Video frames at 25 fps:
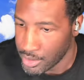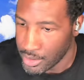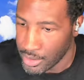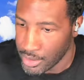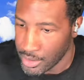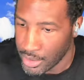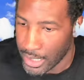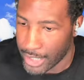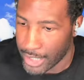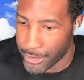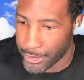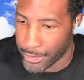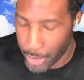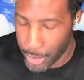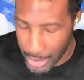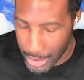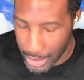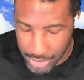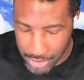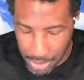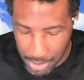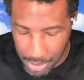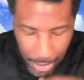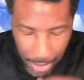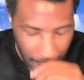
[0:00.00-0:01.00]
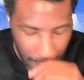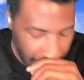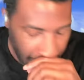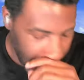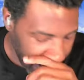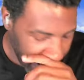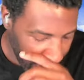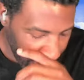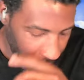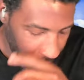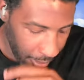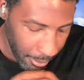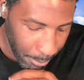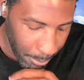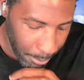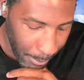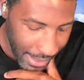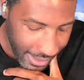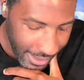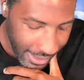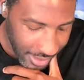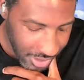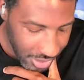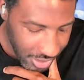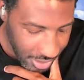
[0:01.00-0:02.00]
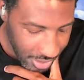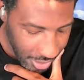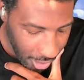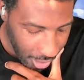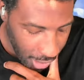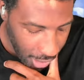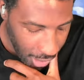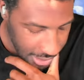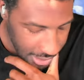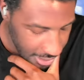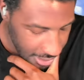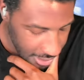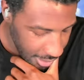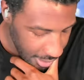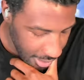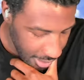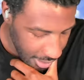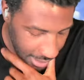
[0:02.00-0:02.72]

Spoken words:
I don't know how some of y'all like manage all these,